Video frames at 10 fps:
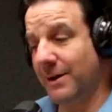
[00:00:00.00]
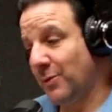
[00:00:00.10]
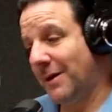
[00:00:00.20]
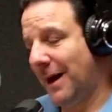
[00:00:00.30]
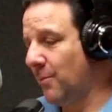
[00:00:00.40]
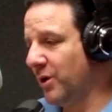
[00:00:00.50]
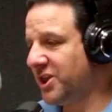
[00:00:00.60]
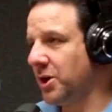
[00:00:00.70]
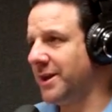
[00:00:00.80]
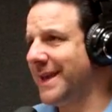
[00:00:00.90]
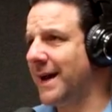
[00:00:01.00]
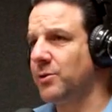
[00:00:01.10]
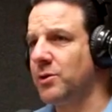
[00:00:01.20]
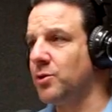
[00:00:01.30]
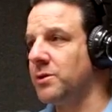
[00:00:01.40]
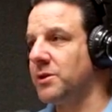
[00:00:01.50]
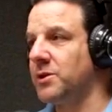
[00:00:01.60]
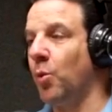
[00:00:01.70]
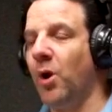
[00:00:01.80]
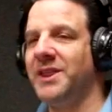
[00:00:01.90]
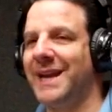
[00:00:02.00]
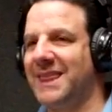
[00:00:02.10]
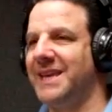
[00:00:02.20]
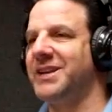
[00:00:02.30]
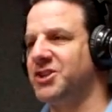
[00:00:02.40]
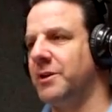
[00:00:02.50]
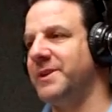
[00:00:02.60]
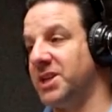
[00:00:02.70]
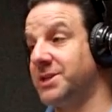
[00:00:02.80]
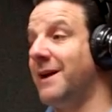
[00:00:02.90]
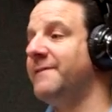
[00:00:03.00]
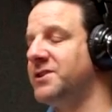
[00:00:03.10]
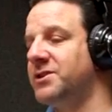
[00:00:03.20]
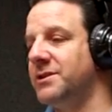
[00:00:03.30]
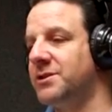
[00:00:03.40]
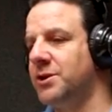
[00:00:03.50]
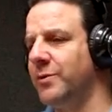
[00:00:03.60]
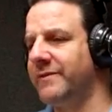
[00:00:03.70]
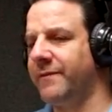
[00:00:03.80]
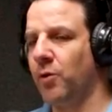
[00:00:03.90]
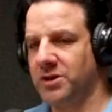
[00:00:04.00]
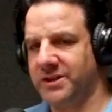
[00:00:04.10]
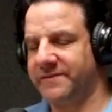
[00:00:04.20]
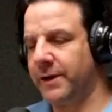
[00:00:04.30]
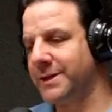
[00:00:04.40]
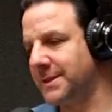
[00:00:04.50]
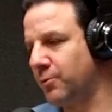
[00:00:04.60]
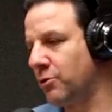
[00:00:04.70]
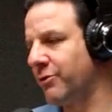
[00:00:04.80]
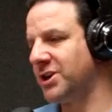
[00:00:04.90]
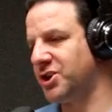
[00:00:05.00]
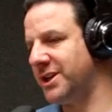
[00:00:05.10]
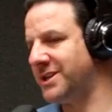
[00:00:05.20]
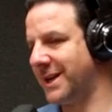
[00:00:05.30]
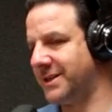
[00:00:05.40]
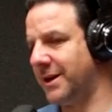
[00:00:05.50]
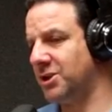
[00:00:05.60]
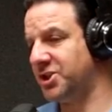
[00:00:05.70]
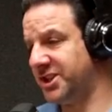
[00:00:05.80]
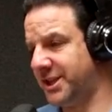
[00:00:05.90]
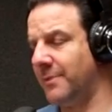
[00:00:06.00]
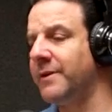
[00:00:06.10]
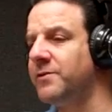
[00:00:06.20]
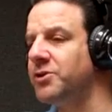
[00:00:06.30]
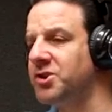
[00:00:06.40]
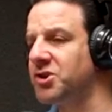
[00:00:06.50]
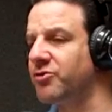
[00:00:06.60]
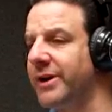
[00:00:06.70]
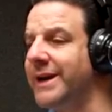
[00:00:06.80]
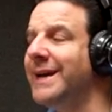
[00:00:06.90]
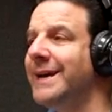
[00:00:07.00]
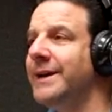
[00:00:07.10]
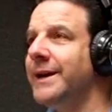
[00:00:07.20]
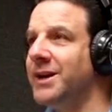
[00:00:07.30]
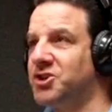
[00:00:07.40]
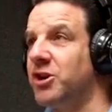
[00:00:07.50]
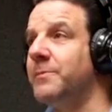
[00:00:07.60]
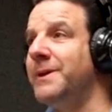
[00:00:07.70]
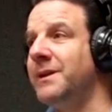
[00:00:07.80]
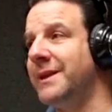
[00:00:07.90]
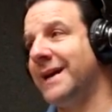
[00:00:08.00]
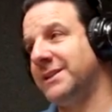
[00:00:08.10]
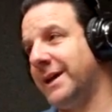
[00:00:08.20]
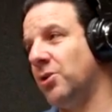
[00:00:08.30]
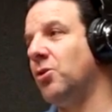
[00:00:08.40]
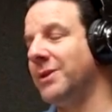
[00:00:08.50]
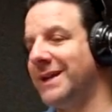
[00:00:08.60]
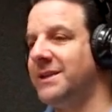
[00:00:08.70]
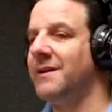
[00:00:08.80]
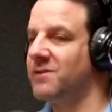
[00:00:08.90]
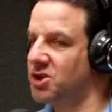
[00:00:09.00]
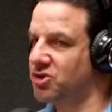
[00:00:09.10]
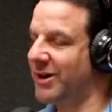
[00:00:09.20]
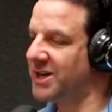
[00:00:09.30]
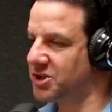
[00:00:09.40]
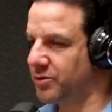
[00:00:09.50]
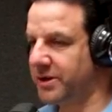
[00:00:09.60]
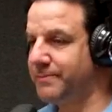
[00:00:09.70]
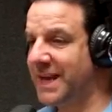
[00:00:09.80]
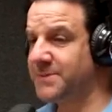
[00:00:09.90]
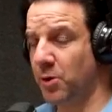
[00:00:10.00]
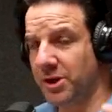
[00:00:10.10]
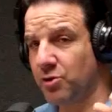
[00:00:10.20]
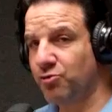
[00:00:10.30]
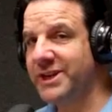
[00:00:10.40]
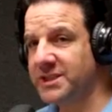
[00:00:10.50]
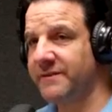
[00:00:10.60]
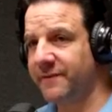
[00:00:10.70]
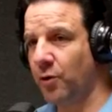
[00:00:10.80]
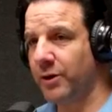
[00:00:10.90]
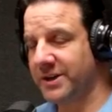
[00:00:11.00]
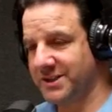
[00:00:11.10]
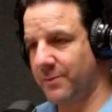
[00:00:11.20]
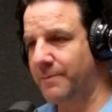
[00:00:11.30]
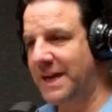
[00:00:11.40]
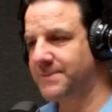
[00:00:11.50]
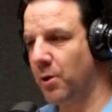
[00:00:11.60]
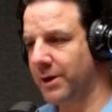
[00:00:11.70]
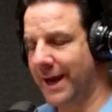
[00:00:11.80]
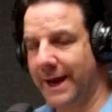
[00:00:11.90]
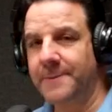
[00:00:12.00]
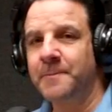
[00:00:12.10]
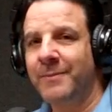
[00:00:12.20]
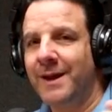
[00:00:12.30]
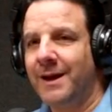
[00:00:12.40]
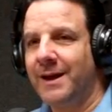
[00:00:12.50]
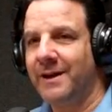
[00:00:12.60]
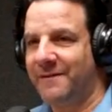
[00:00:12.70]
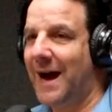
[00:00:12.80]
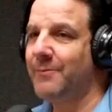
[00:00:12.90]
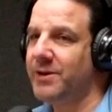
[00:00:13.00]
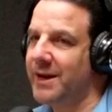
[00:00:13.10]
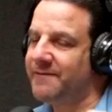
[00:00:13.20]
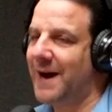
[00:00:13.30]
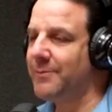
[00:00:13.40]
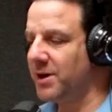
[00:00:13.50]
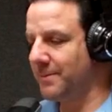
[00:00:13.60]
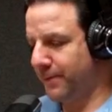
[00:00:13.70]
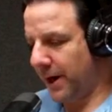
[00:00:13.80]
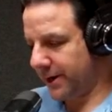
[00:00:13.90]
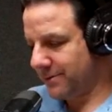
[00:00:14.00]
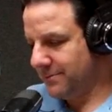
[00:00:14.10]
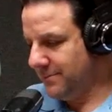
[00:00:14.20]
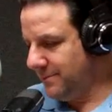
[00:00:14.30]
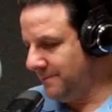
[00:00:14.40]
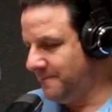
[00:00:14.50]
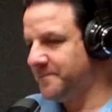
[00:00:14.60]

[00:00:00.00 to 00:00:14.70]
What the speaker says: All right, well, I'm with you on that. The one that I think is going to be the toughest to enforce if there is a progression in technology, and tell me if you disagree, is going to be that whole idea of the strike zone in baseball. And the reason for it, because I'm a baseball guy, if I'm an umpire